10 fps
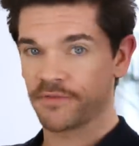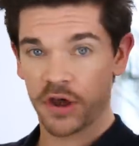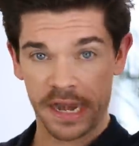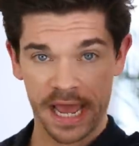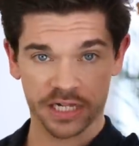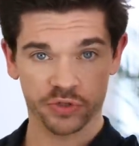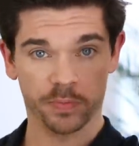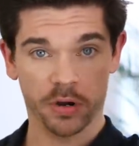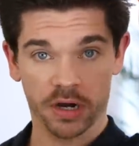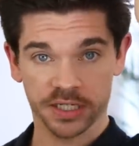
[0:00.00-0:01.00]
I've got a
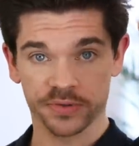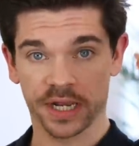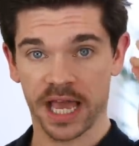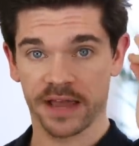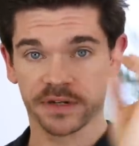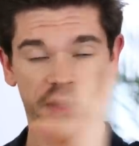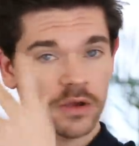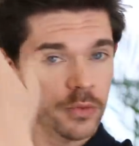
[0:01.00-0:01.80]
natural part on the left,